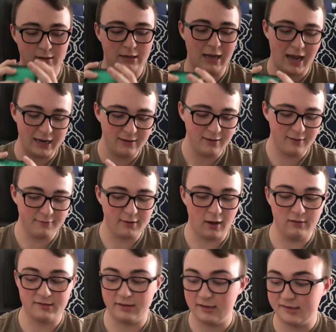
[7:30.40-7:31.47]
Kind of
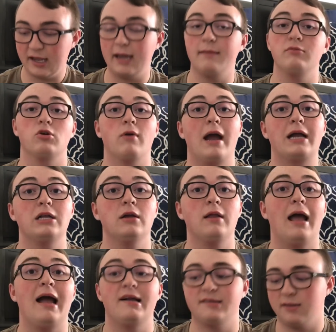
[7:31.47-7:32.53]
goes in the same direction
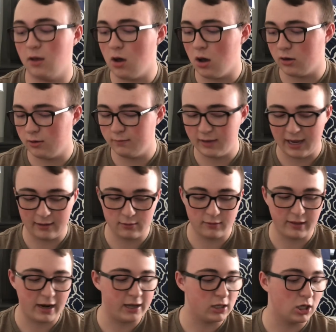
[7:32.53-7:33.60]
as the autumn candle
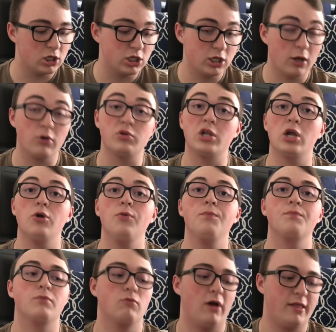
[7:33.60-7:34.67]
that I just showed you,
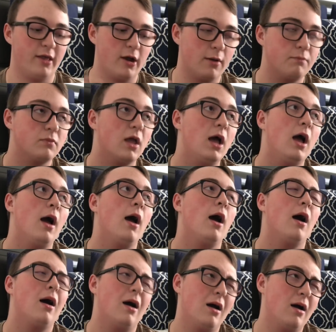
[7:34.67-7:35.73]
right there.
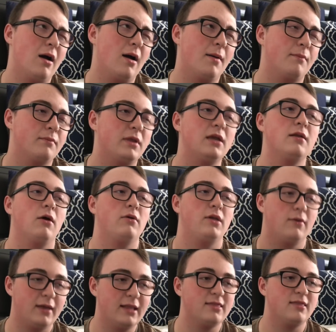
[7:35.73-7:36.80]
You know,
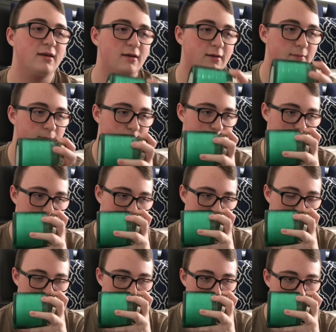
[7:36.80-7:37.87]
you get the
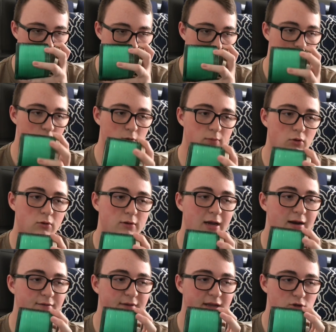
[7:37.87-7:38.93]
herbal
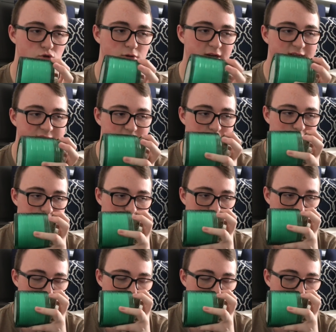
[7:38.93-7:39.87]
kind of, like, tree scent.